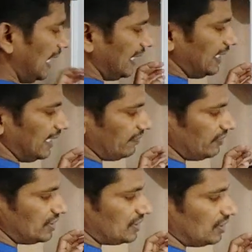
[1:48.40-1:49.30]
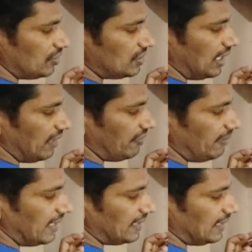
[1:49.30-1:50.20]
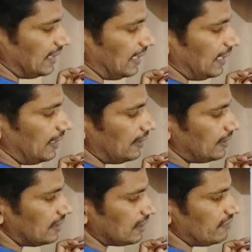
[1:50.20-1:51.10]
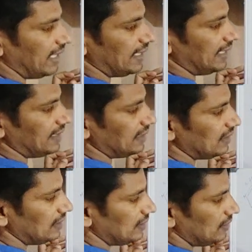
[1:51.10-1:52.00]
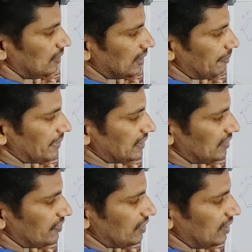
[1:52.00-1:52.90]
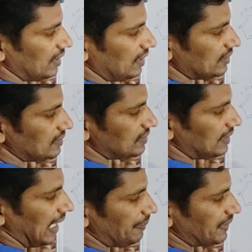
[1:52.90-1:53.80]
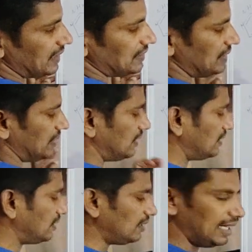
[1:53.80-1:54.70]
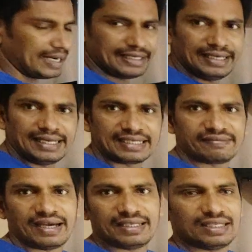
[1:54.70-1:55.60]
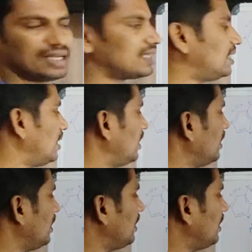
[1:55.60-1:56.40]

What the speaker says: Adenine, which denotes the alphabet A, guanine represented with the capital G. Adenine and guanine are the